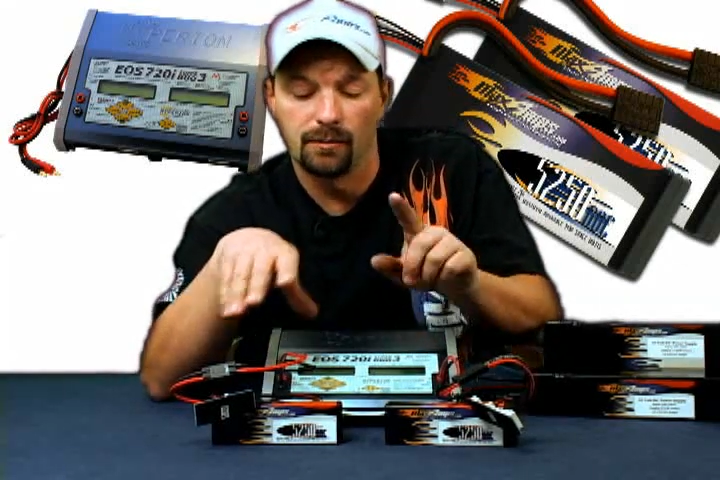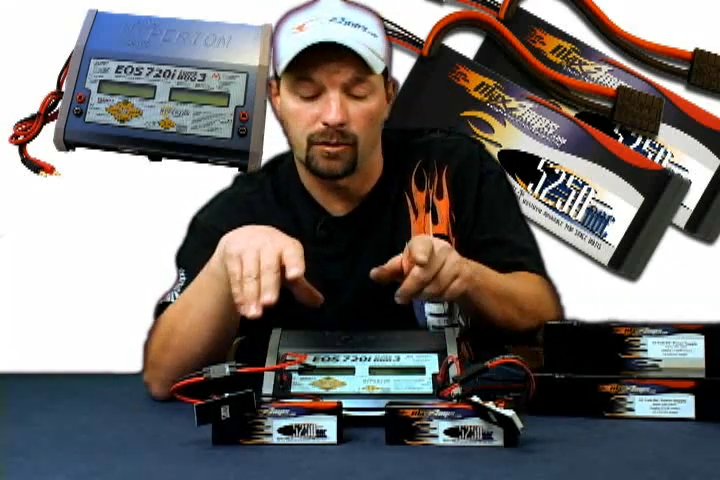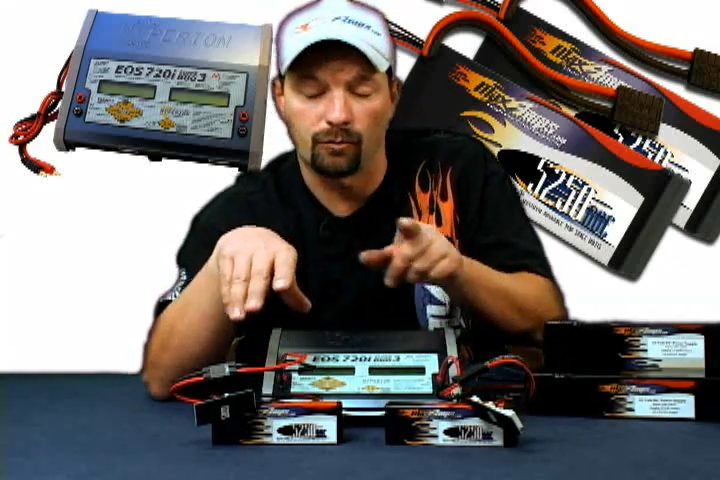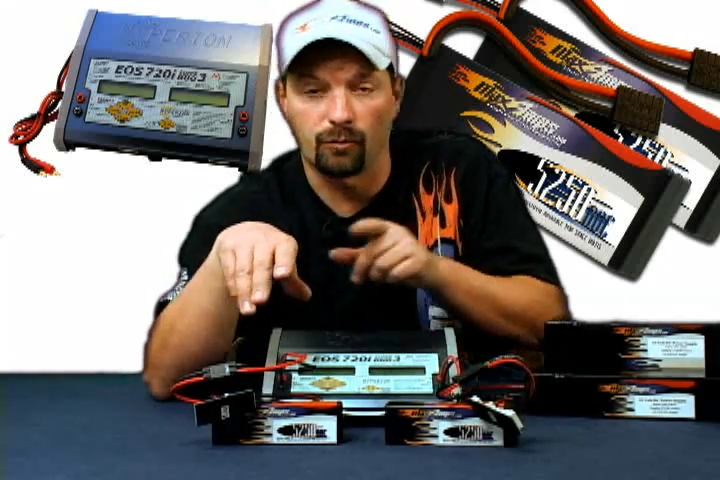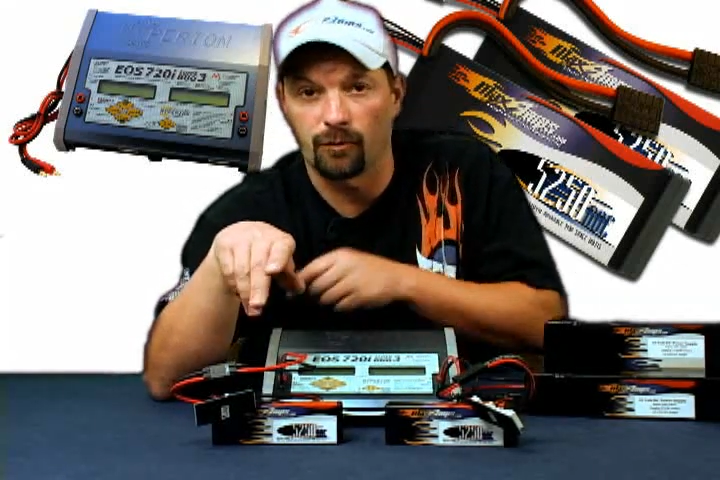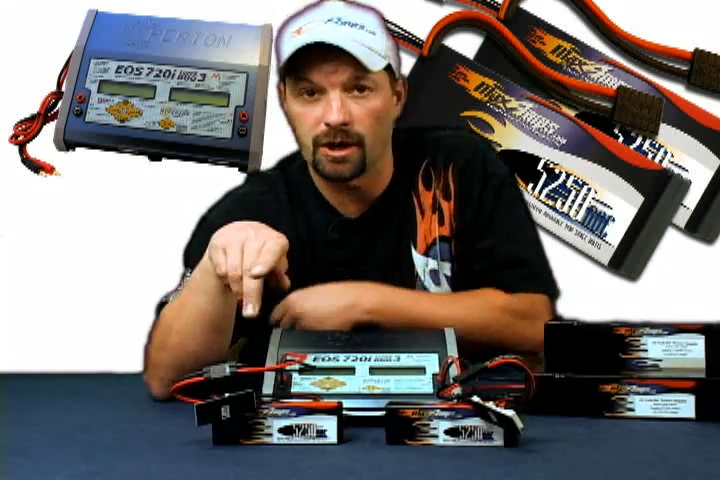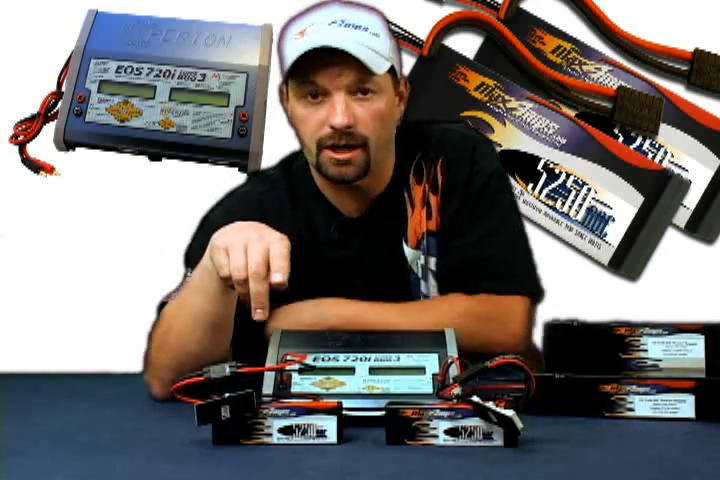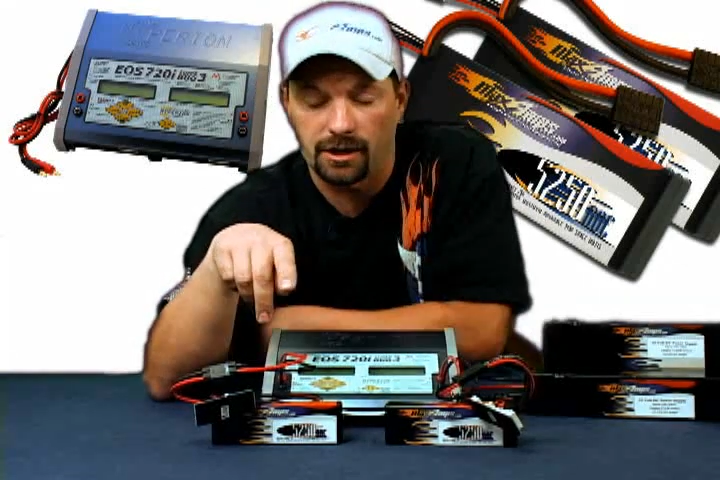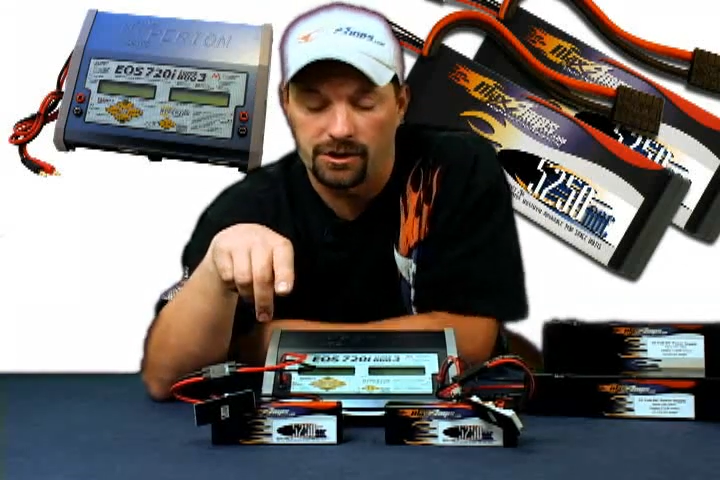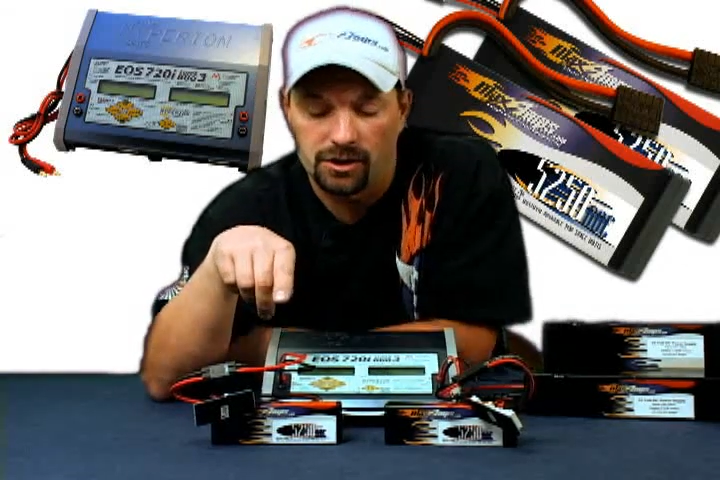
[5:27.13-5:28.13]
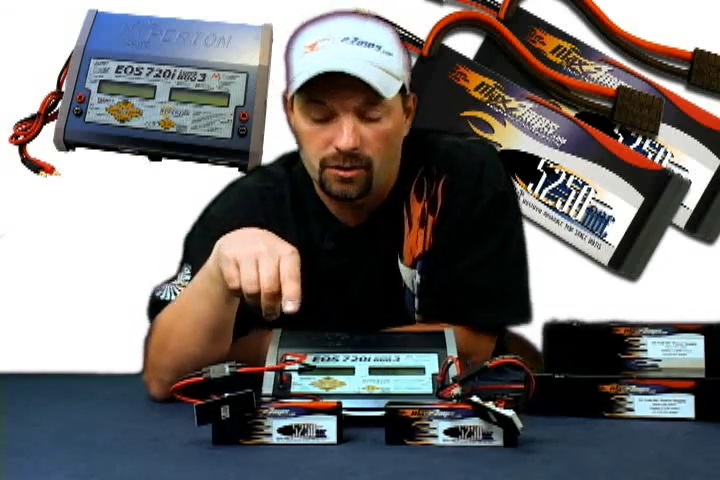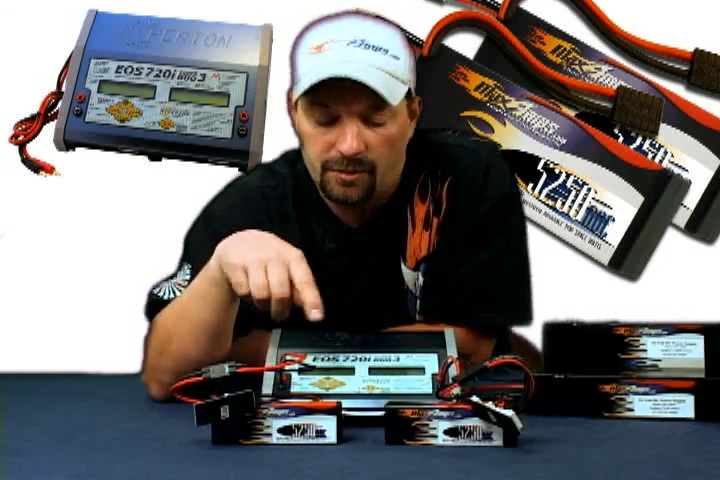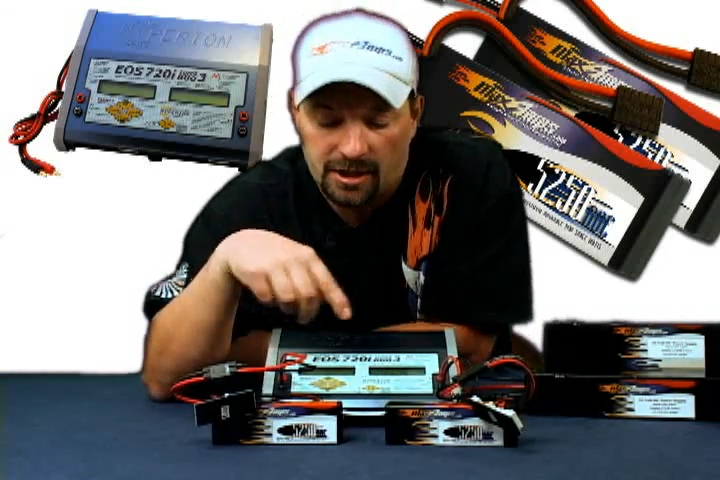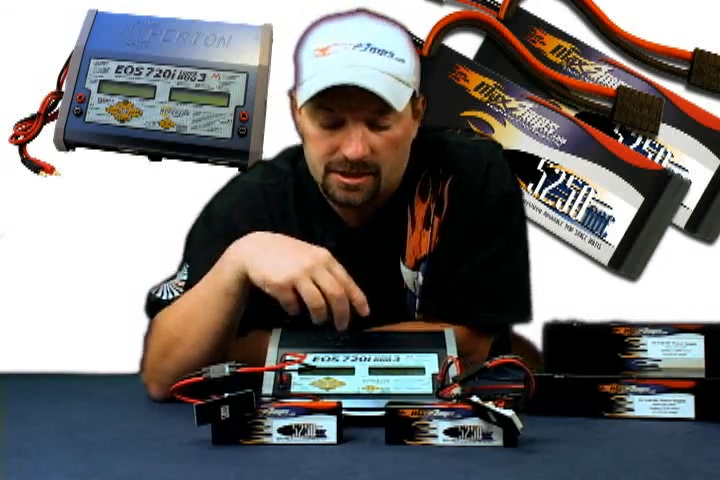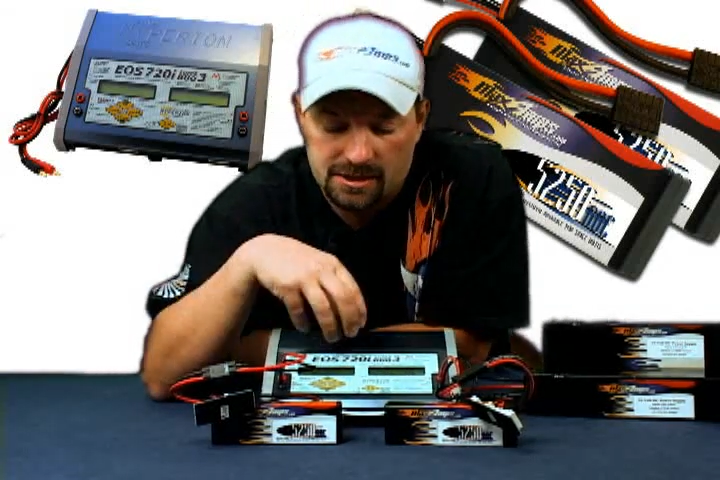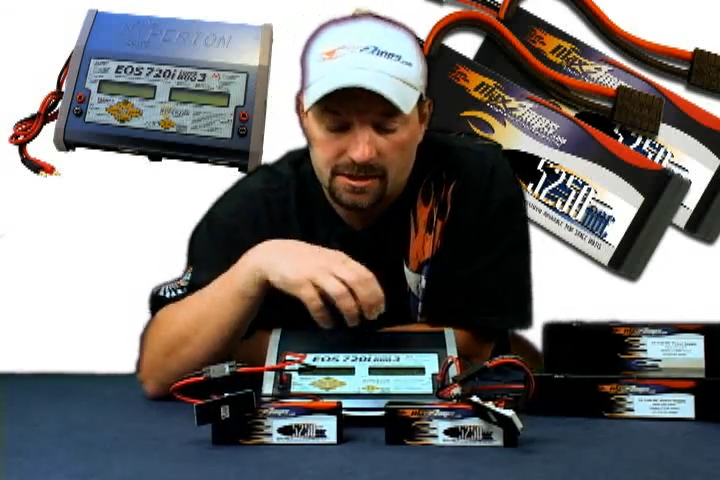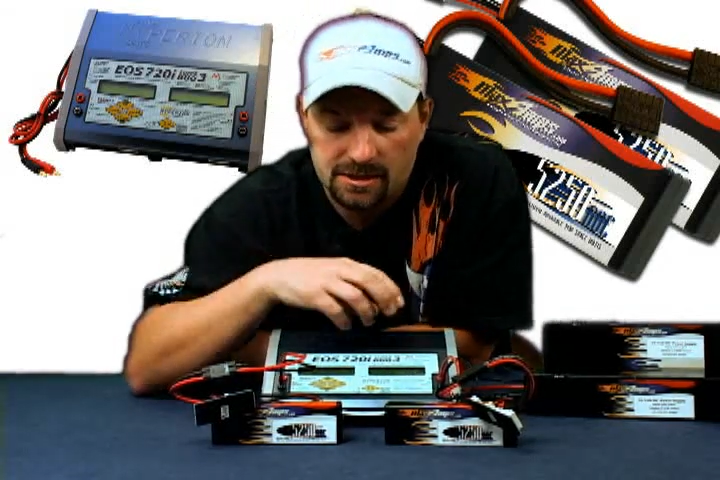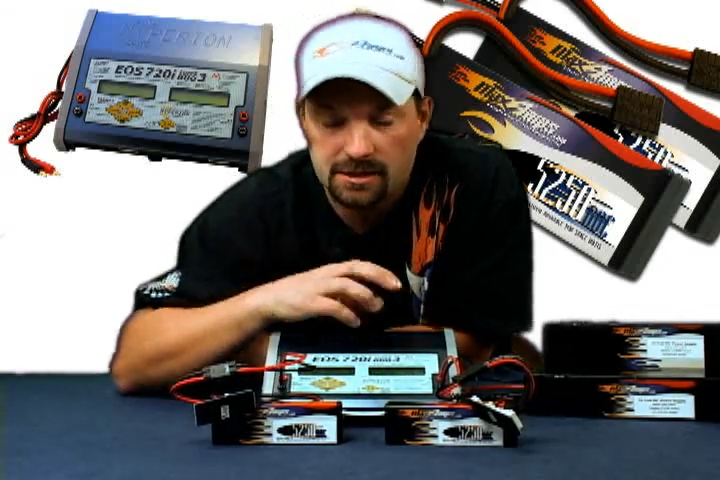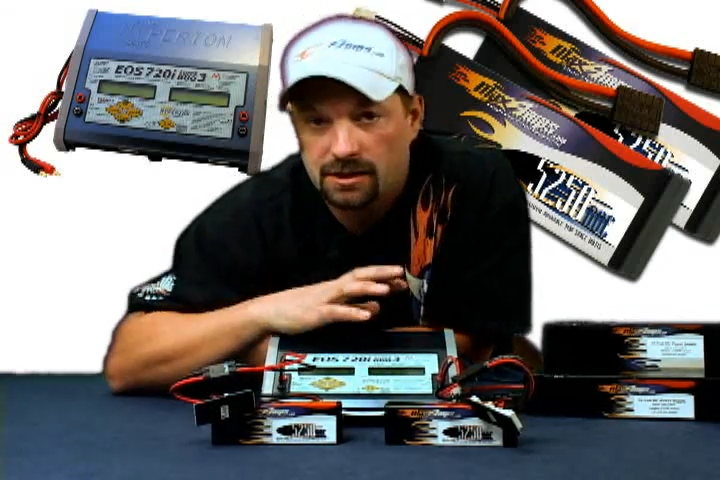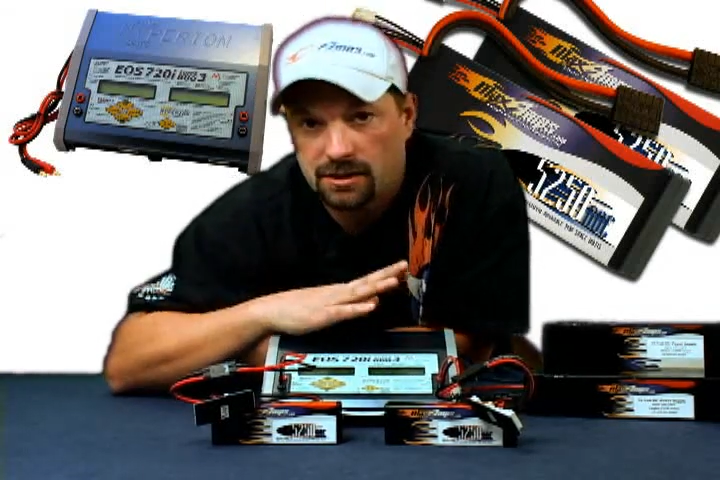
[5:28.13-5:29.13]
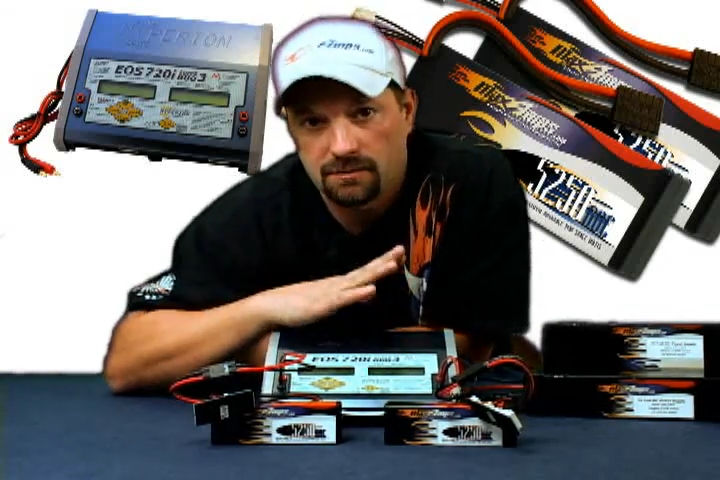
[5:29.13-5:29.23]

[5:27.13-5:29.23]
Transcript: But what we're going to do, because this is a